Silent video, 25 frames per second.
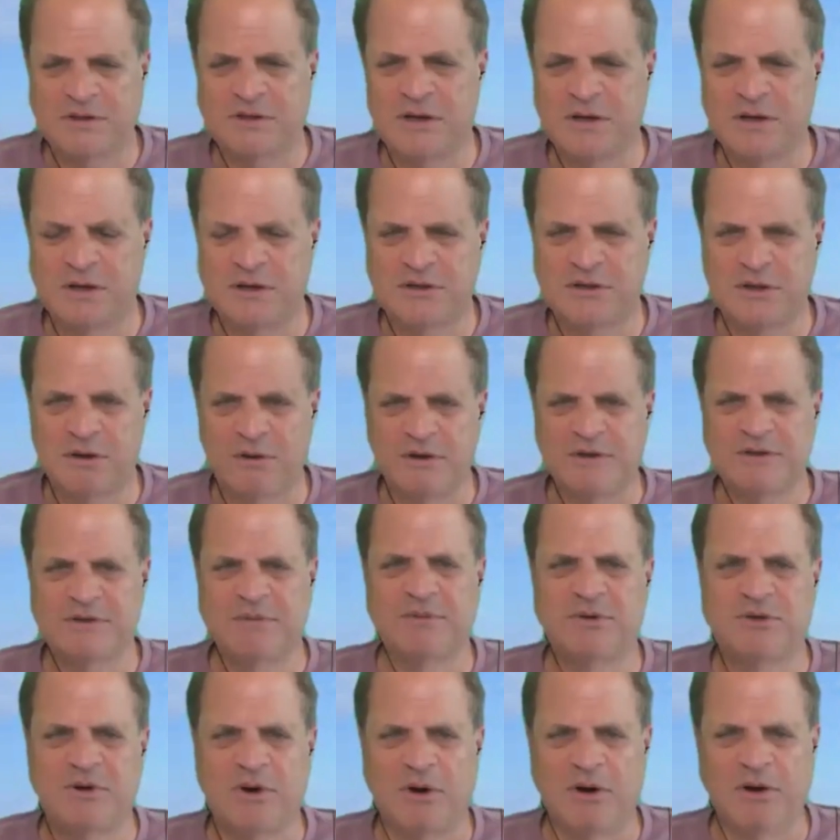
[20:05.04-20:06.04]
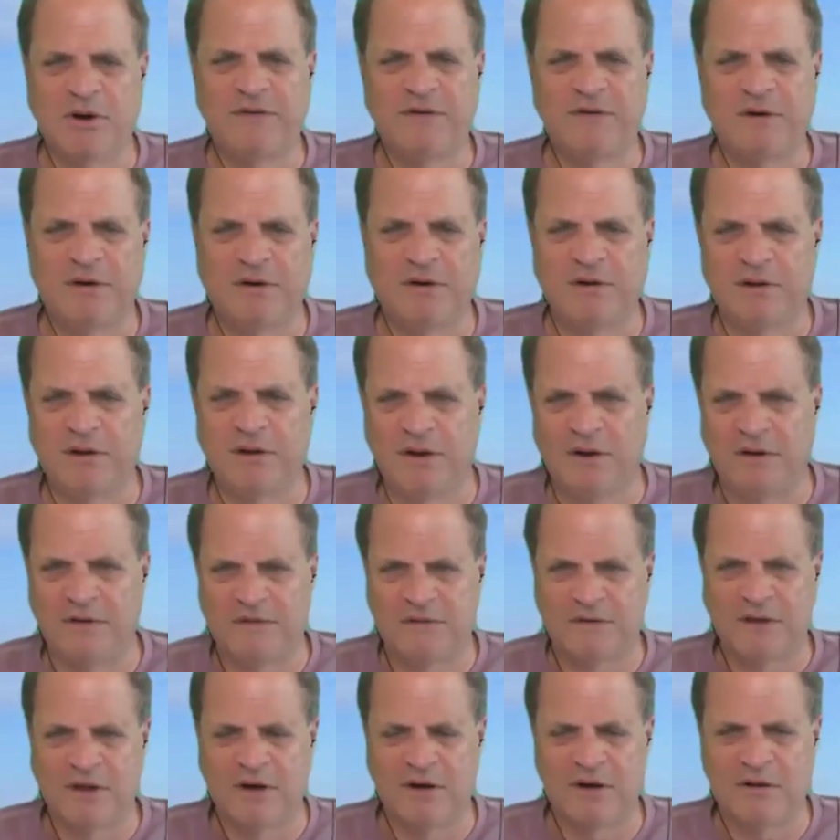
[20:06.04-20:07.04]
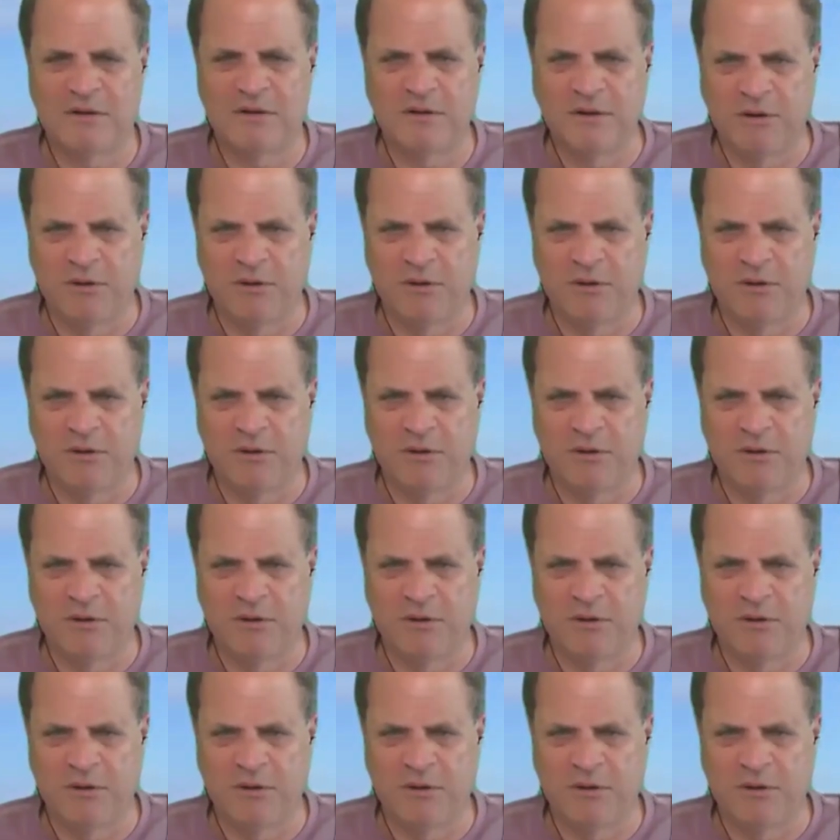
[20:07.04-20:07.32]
uh, show us some charts here and let us get a clearer